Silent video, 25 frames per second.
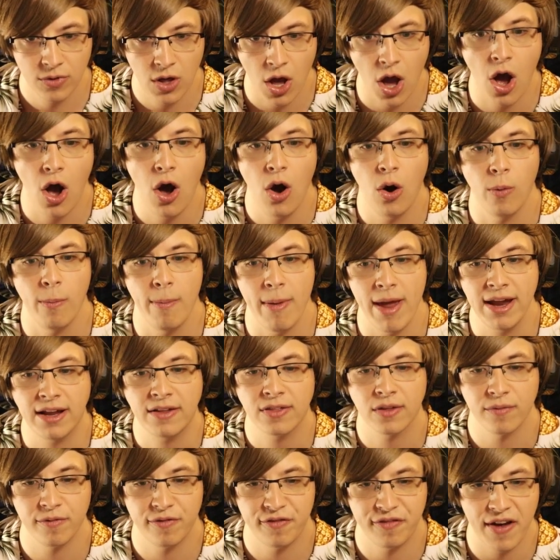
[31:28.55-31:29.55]
Oh, make
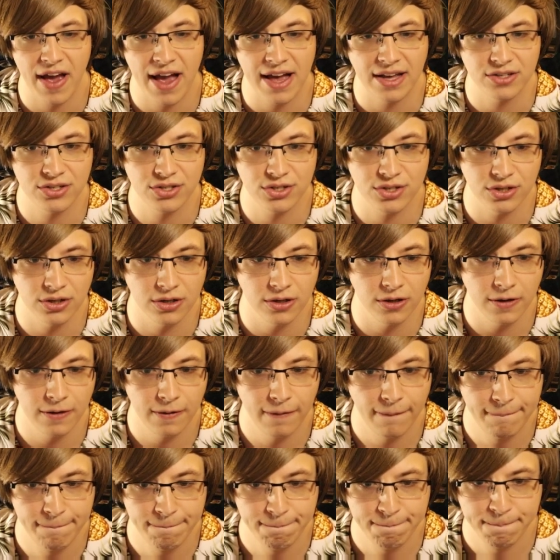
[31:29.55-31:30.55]
them faster.
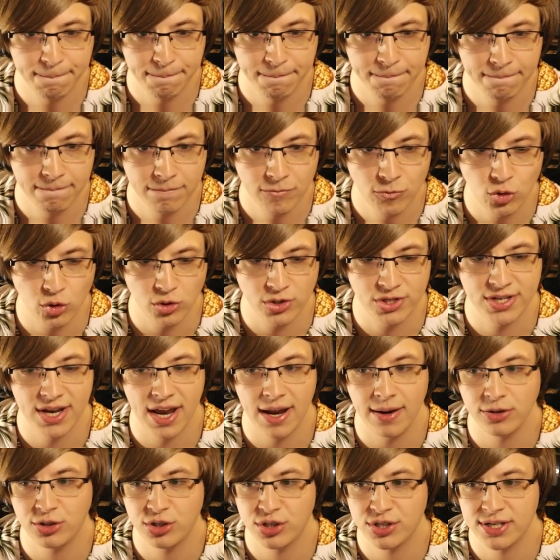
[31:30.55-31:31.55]
So
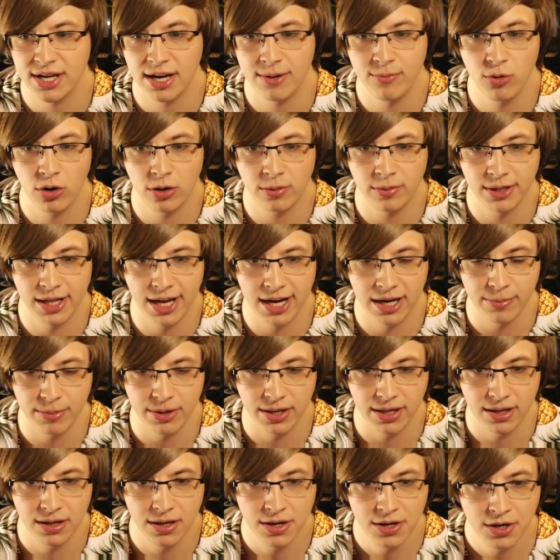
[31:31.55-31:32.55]
same, just same normal
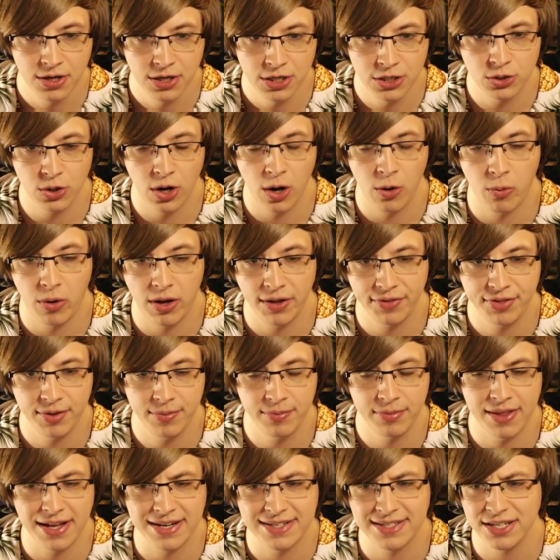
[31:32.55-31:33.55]
enemy. Do I want
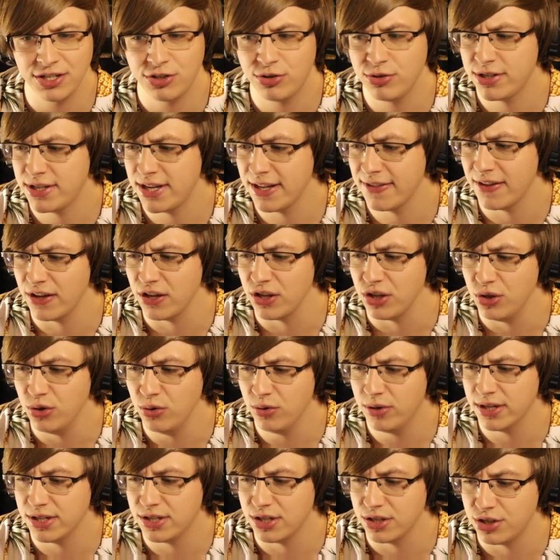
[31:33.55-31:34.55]
them? That's interesting that you
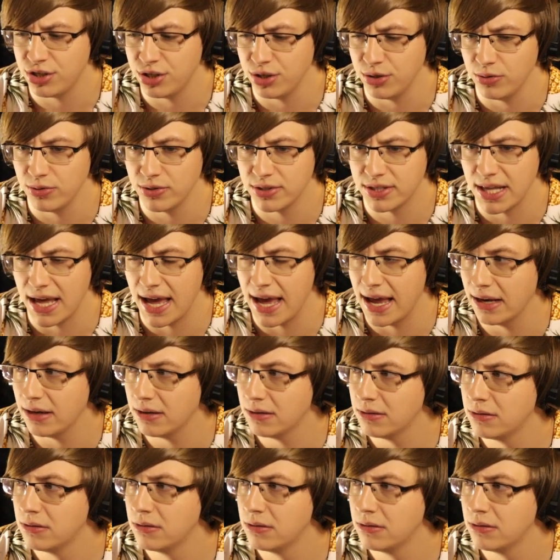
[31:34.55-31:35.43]
get to choose that.